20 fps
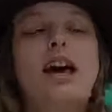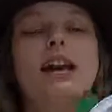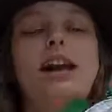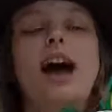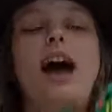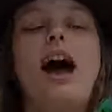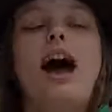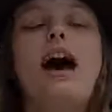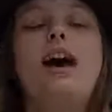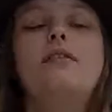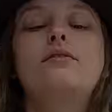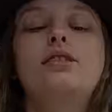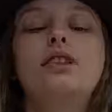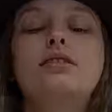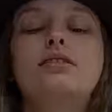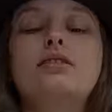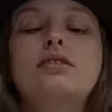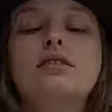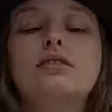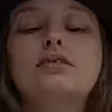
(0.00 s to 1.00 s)
have
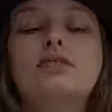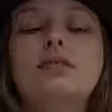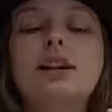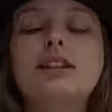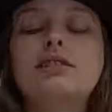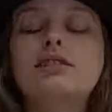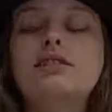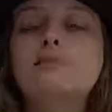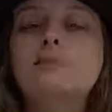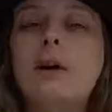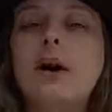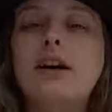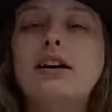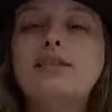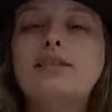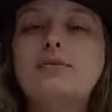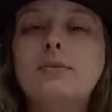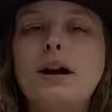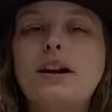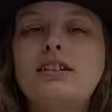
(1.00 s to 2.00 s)
these little red
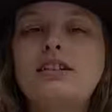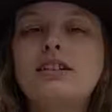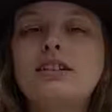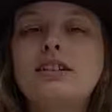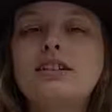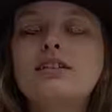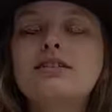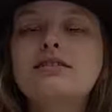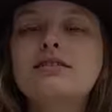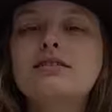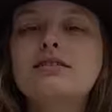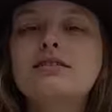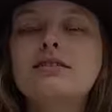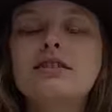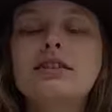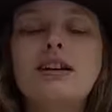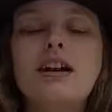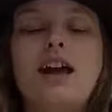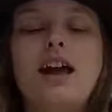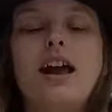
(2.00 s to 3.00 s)
spots by their ears,
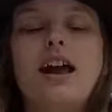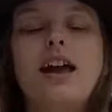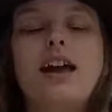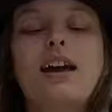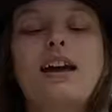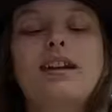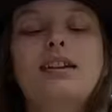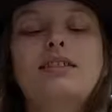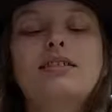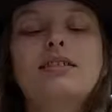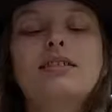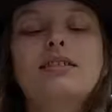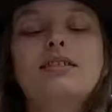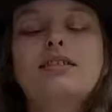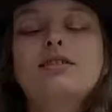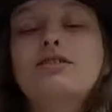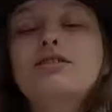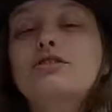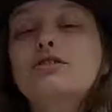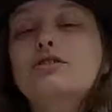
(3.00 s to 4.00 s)
and they're
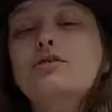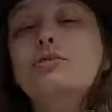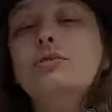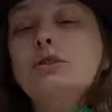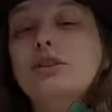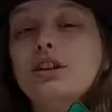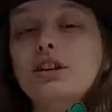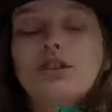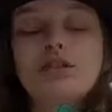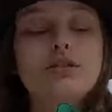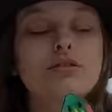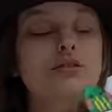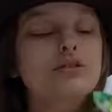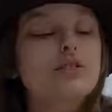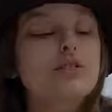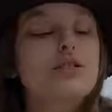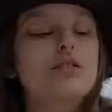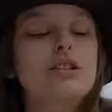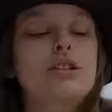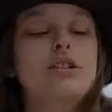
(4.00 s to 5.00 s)
super cute.
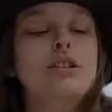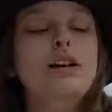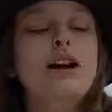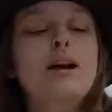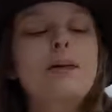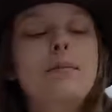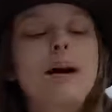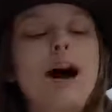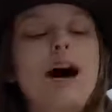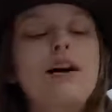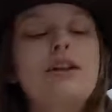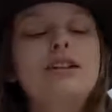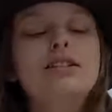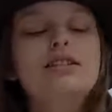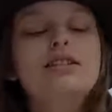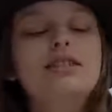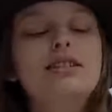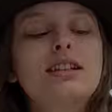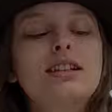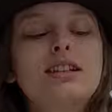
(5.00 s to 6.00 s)
You can come out and
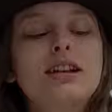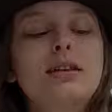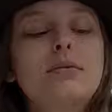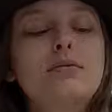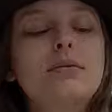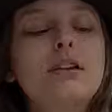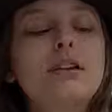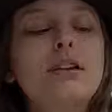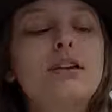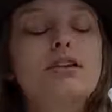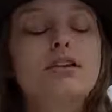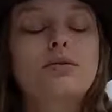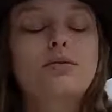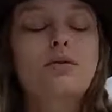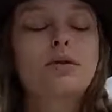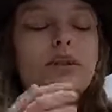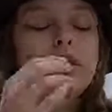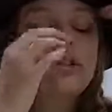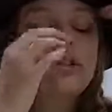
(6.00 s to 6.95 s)
see them. They're really